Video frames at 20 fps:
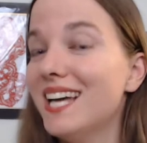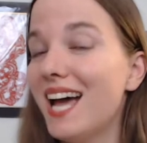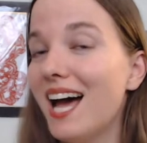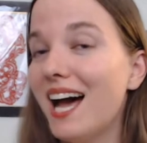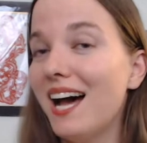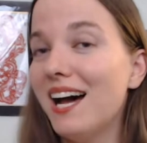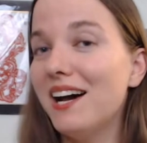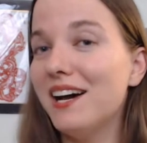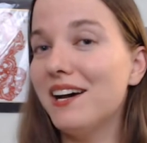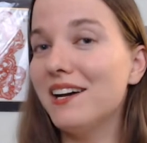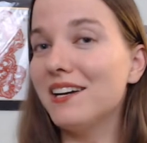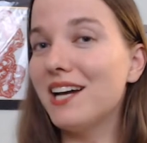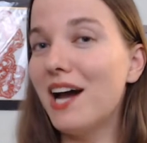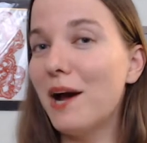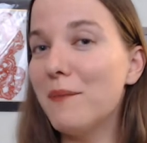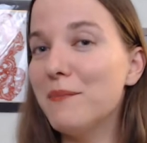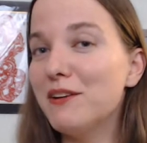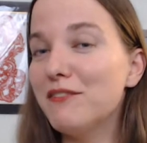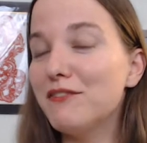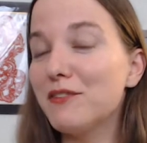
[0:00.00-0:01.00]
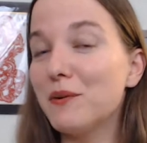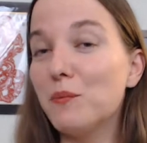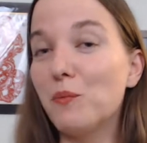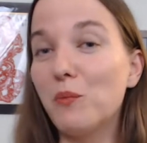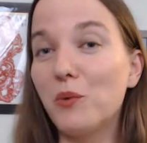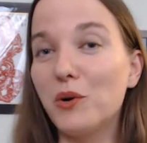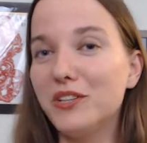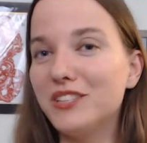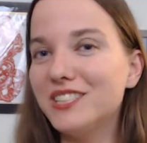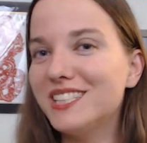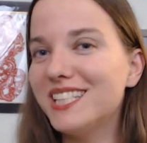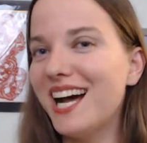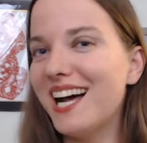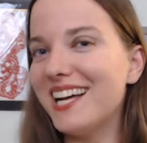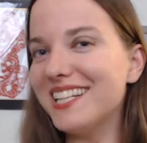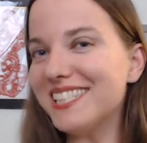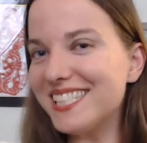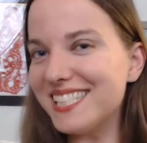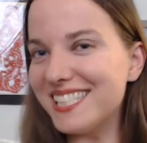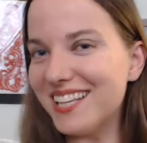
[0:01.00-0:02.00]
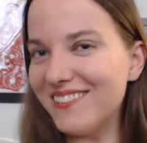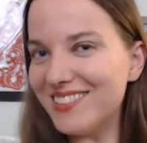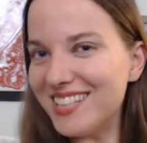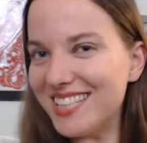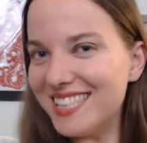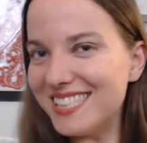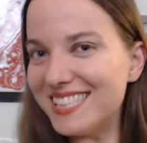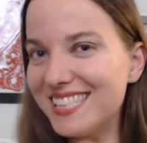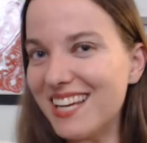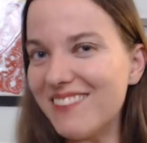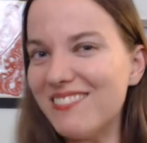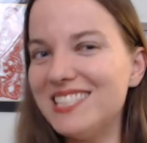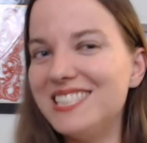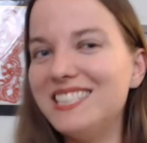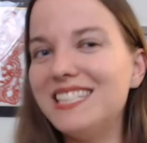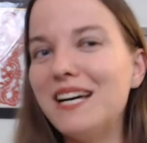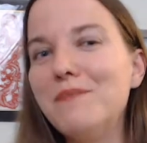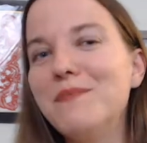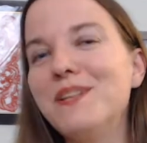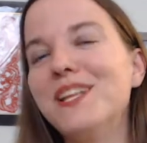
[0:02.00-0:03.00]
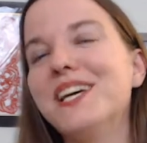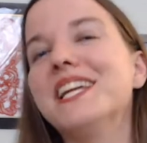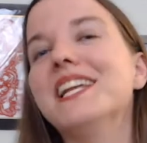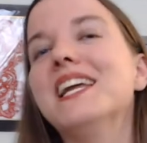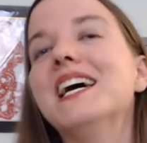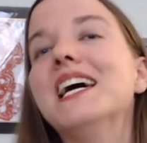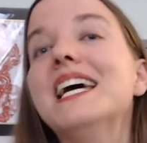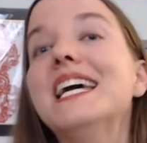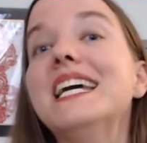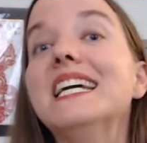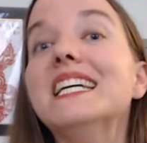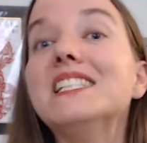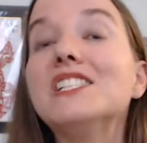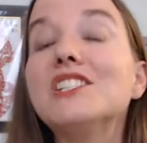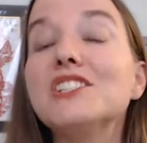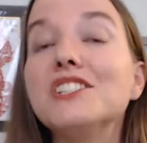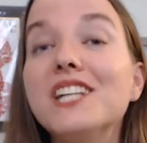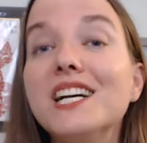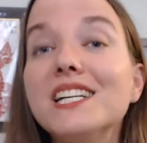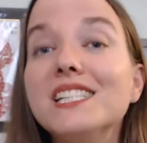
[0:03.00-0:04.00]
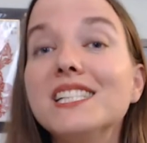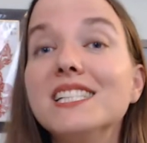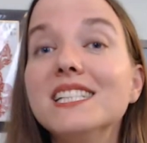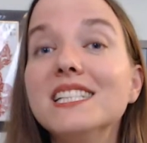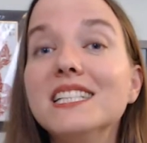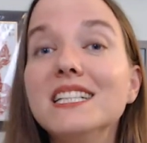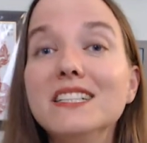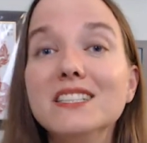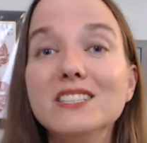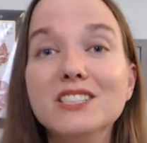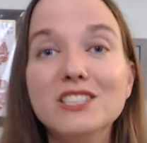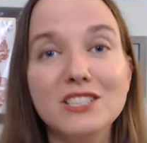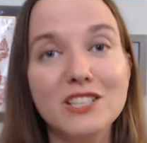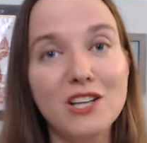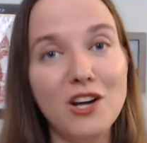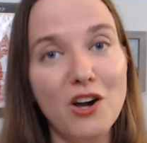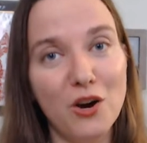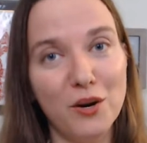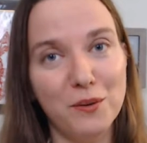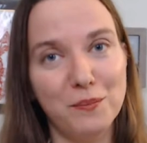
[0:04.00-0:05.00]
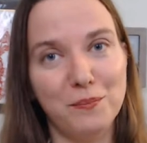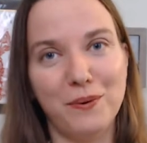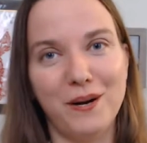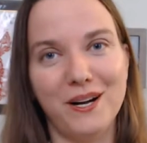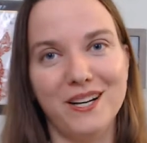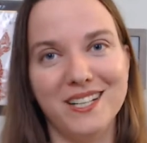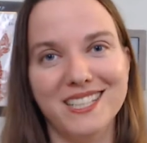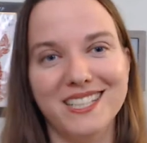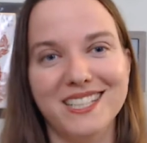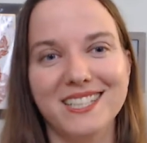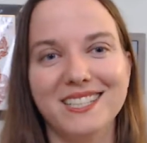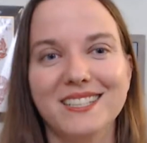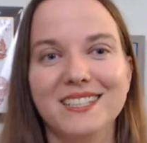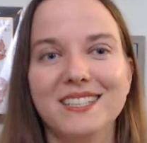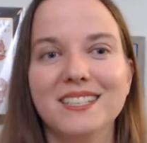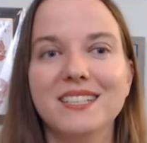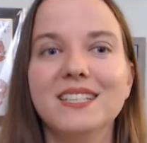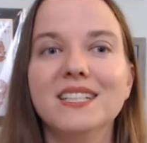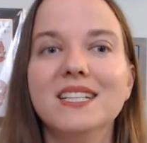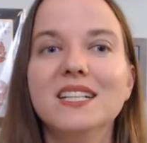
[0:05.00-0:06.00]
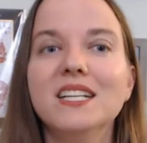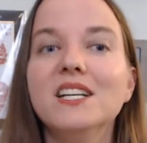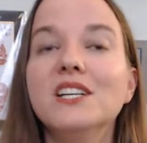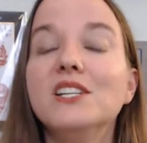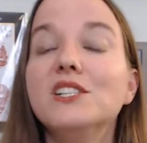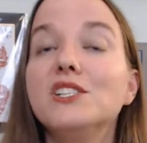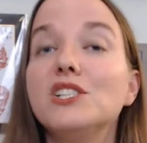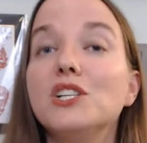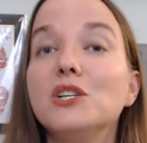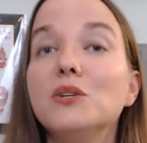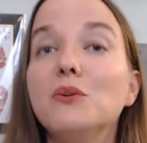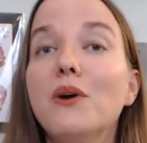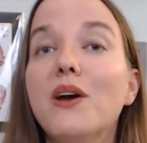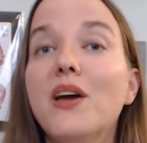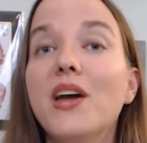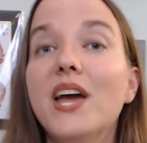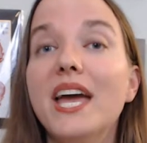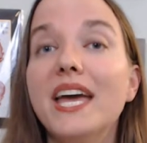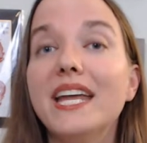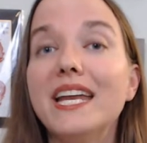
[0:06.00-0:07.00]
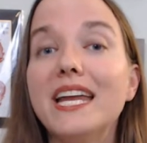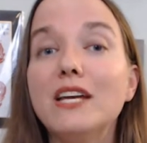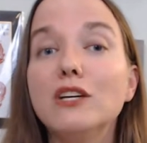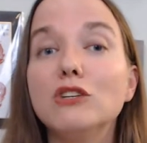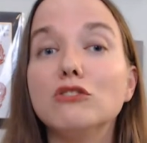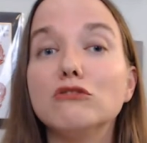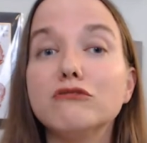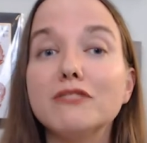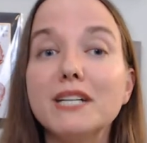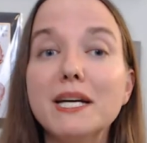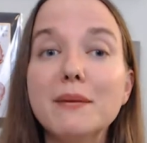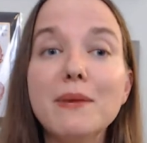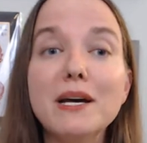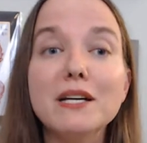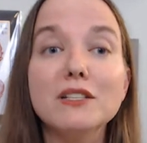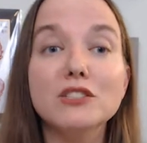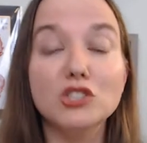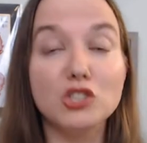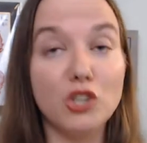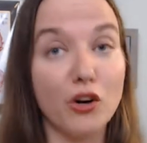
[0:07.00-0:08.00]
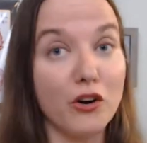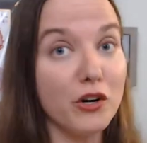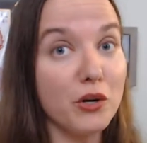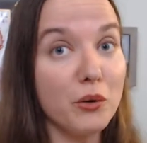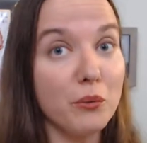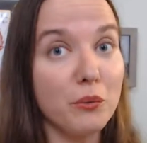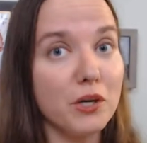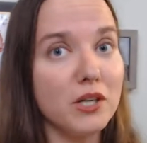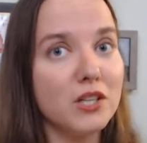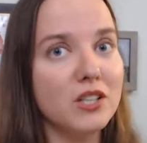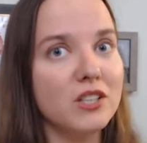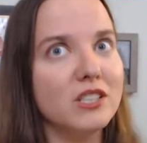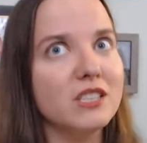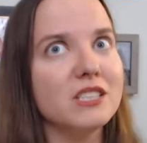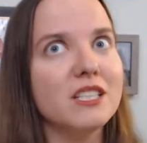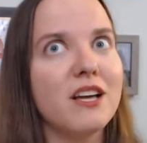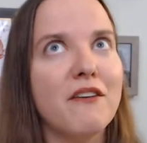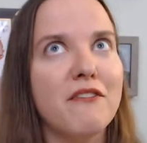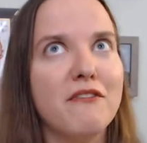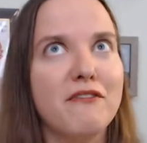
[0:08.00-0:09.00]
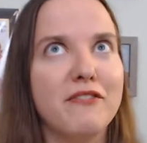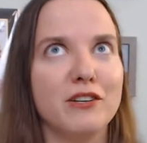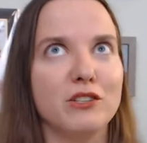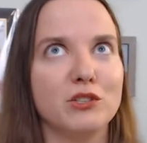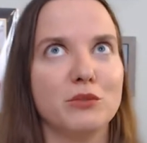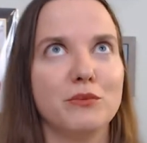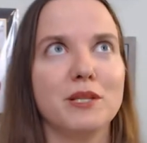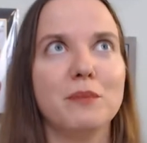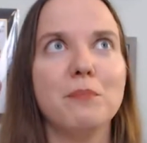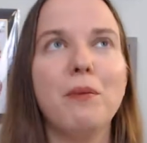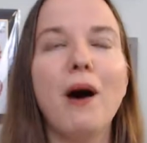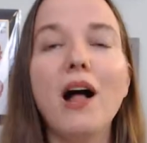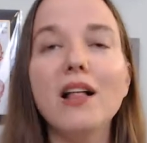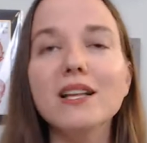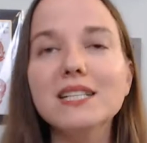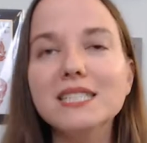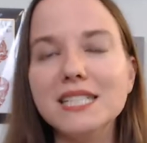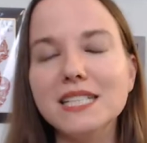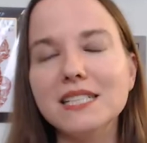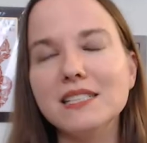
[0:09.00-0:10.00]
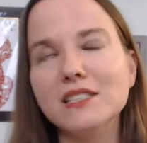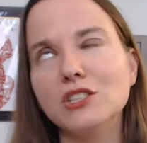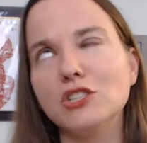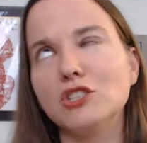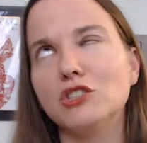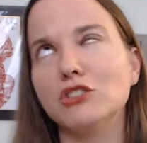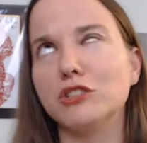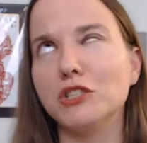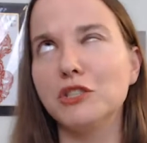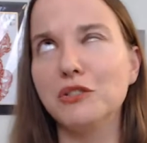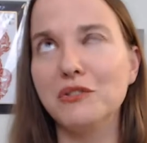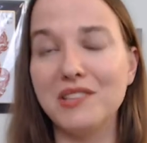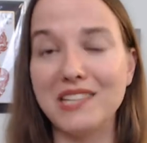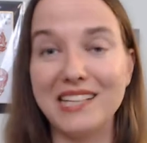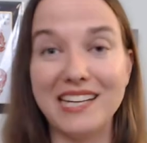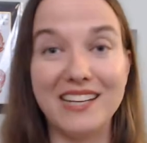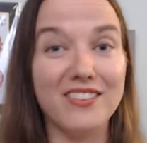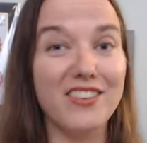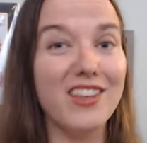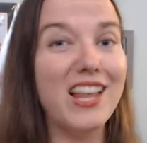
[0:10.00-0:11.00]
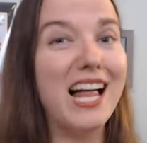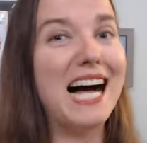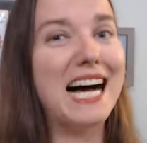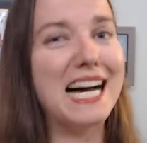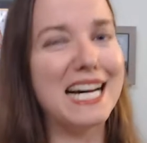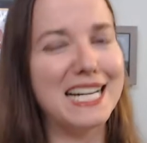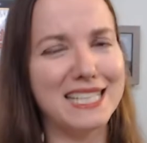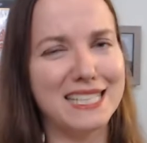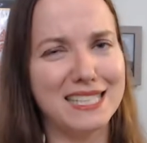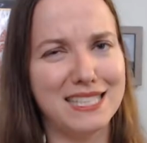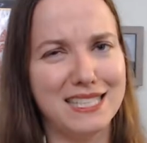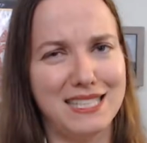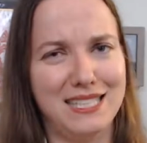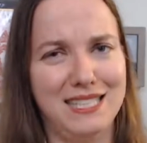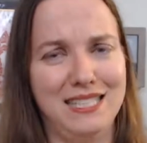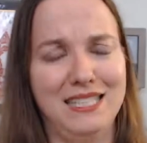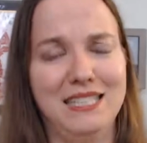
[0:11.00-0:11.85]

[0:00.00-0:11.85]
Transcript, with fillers: uh, coming from Worldcon 77 Dublin Introduction to Hope Punk. So, in a grim, dark world filled with politics, truth, and lies,